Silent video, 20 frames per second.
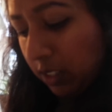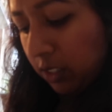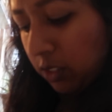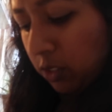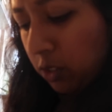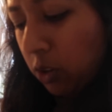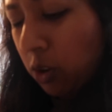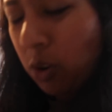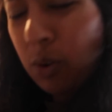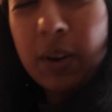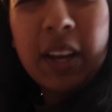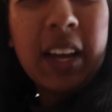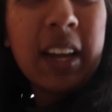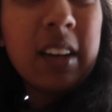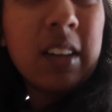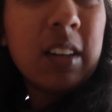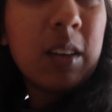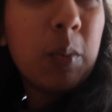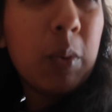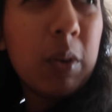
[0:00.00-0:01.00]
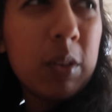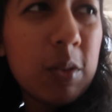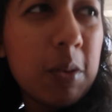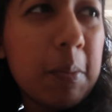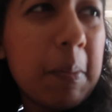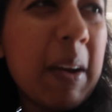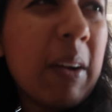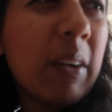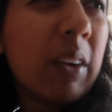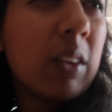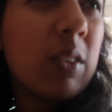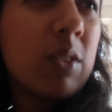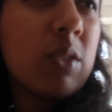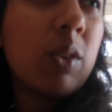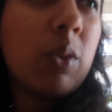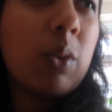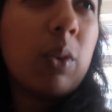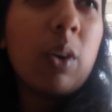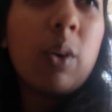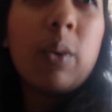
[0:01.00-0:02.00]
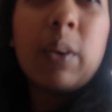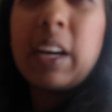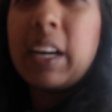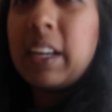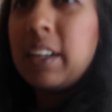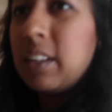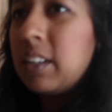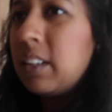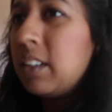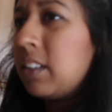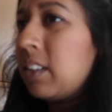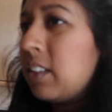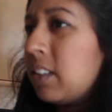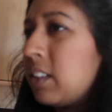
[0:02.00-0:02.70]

It's coriander. What do Americans call coriander?